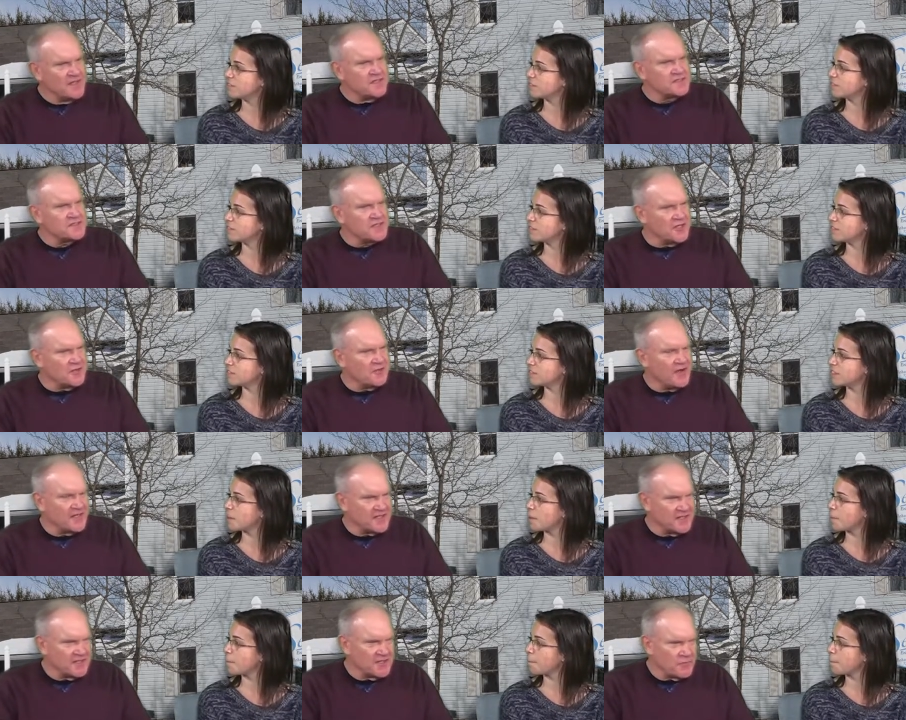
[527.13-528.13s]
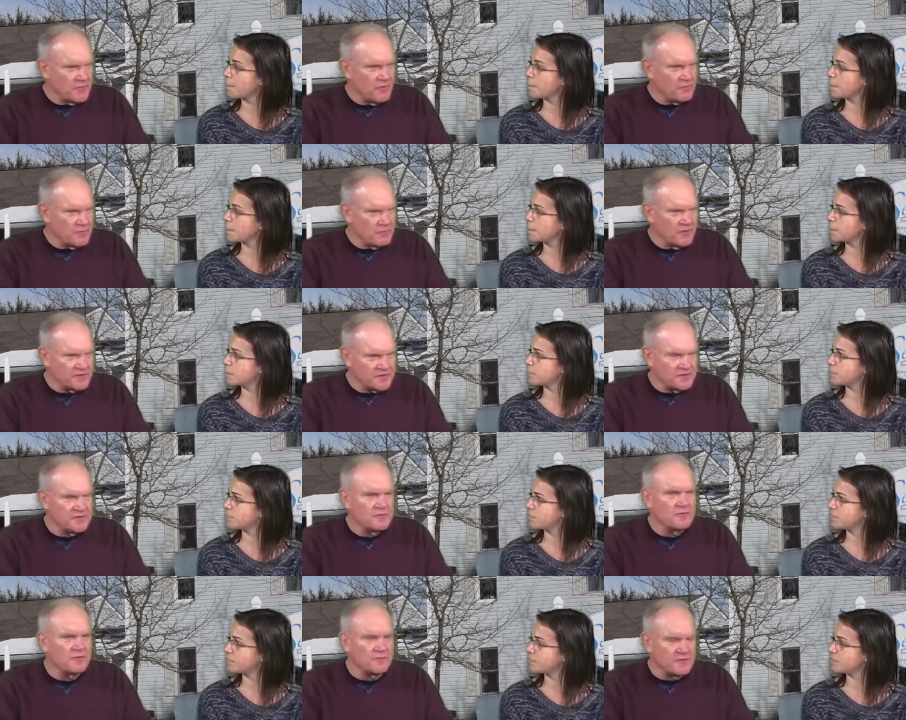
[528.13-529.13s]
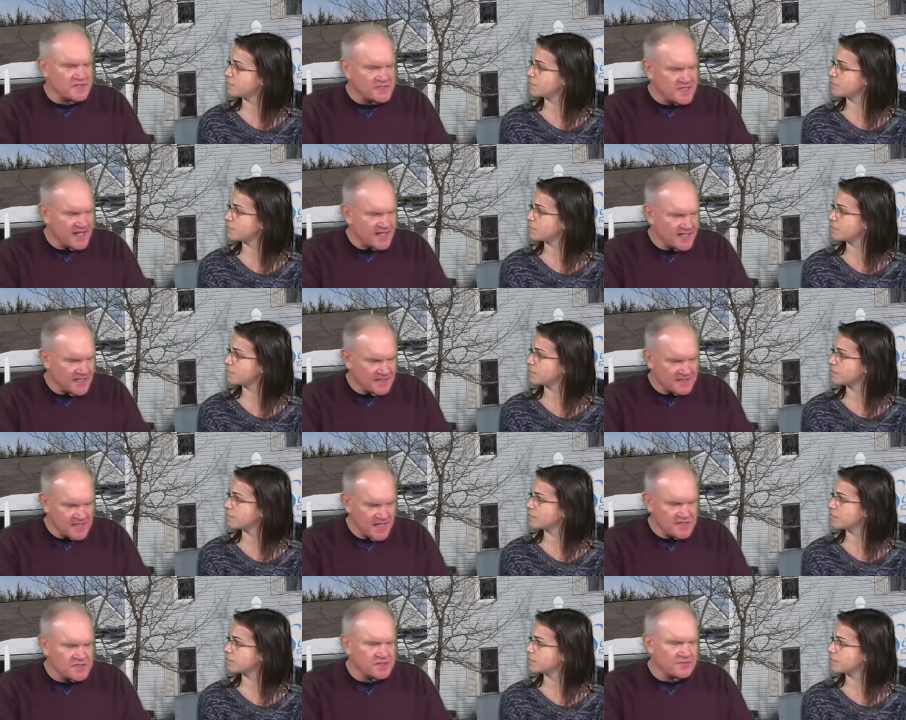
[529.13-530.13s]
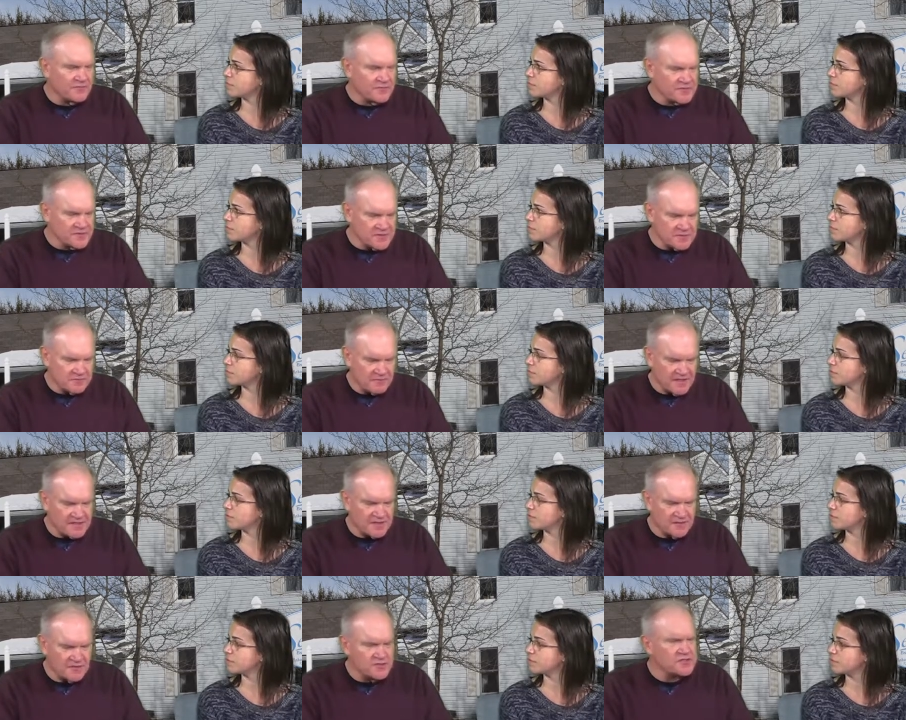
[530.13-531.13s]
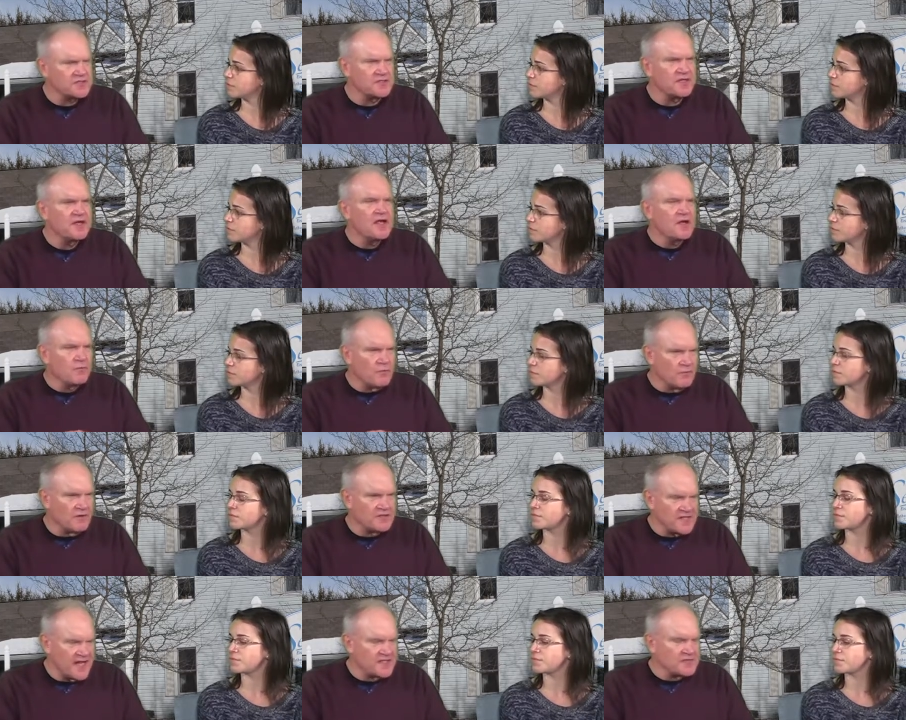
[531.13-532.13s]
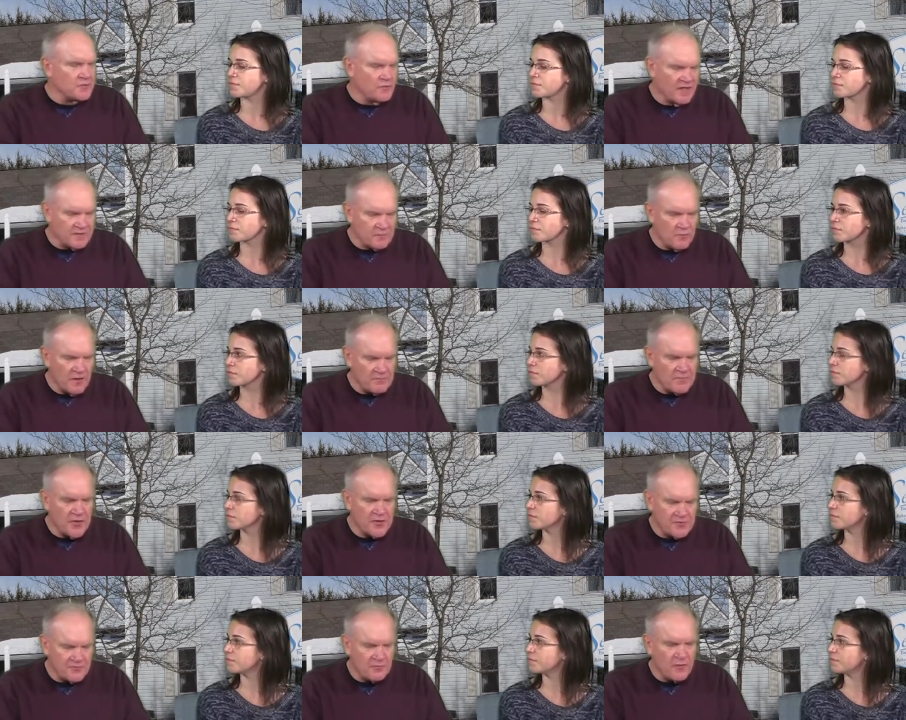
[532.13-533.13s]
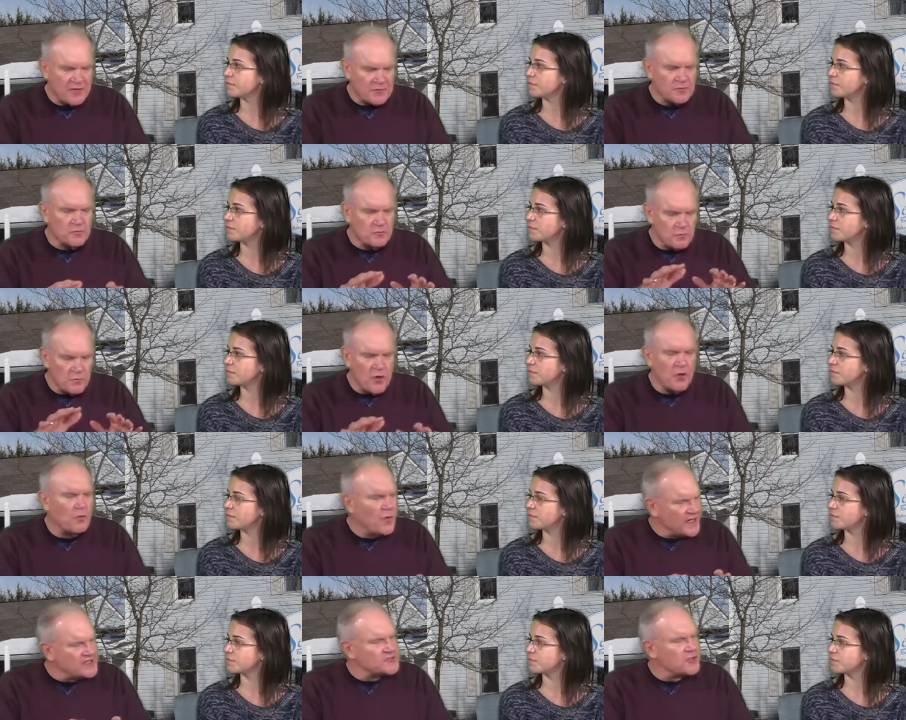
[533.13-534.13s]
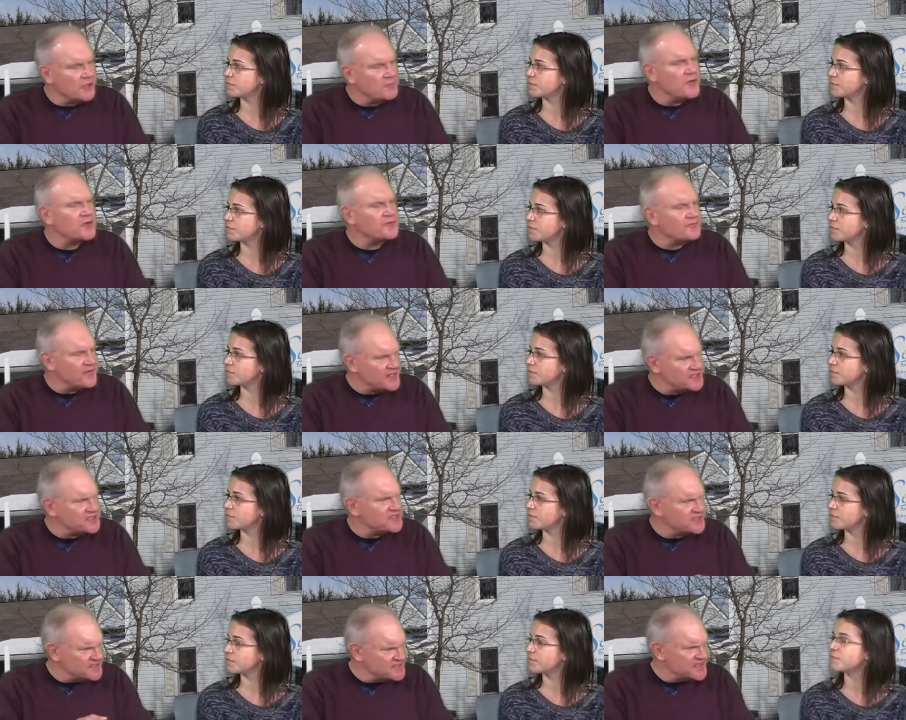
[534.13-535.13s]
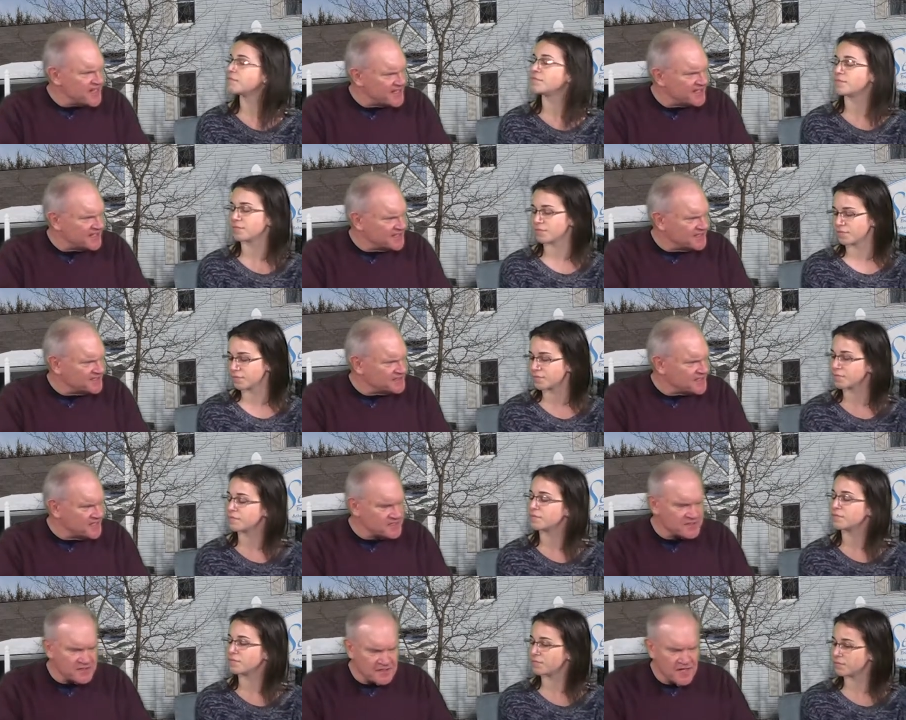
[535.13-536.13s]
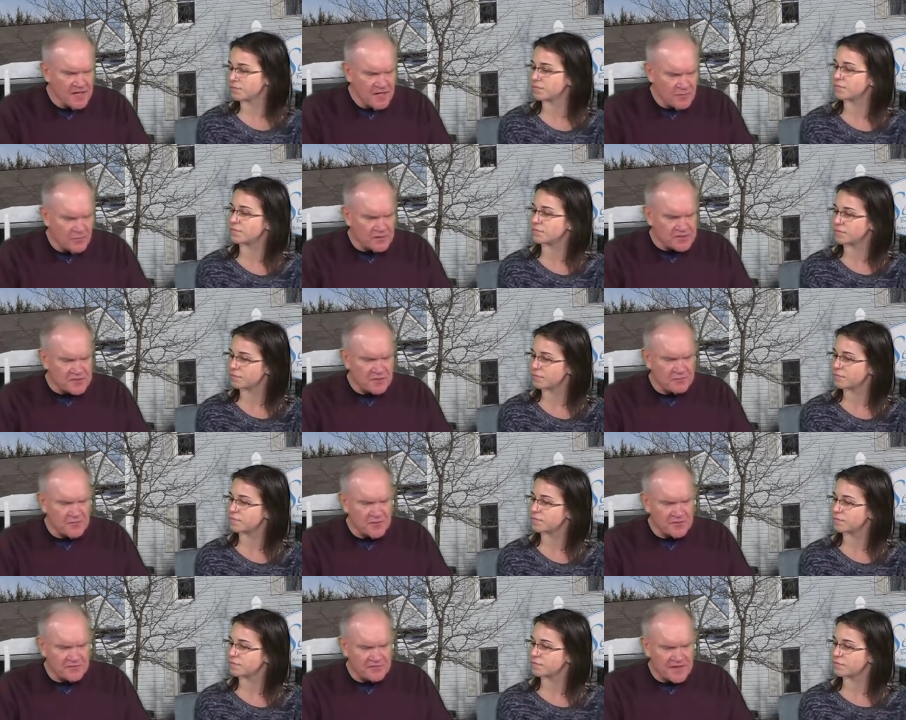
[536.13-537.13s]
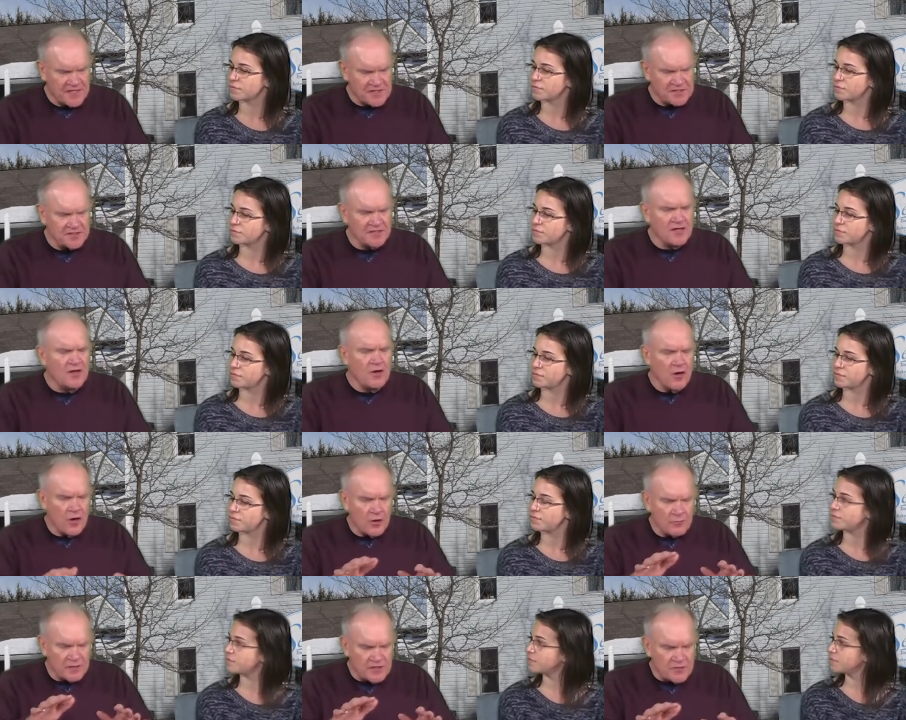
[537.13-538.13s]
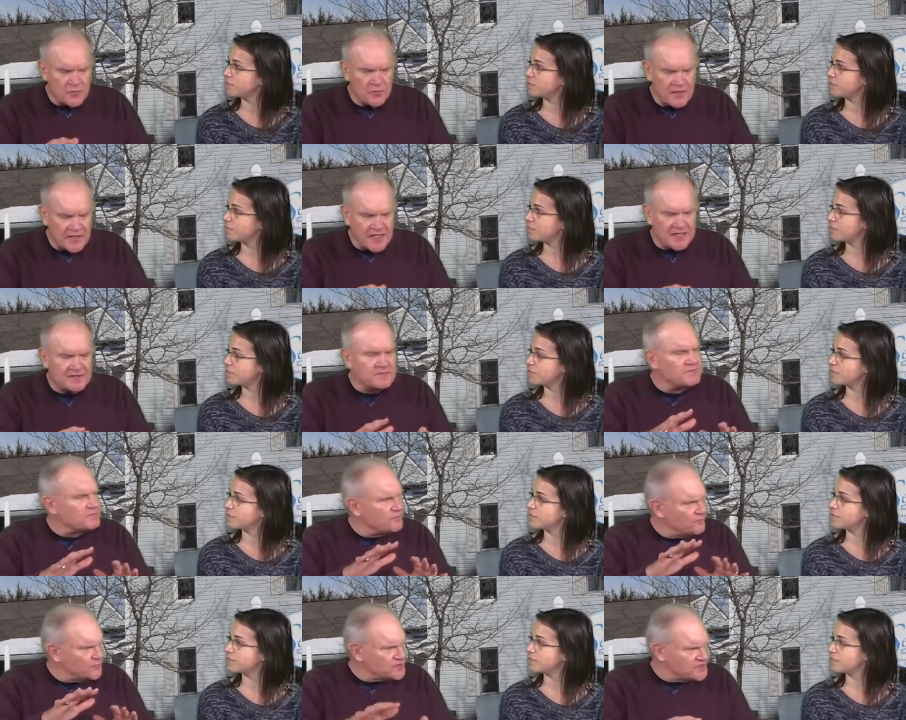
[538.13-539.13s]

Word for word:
Speaker 1: So ideally what we want to do when we set an intention versus a resolution, we want to ask what, what motive, what what is our motivation in setting an intention? Mm -hmm. What is our motivation? Are we doing it for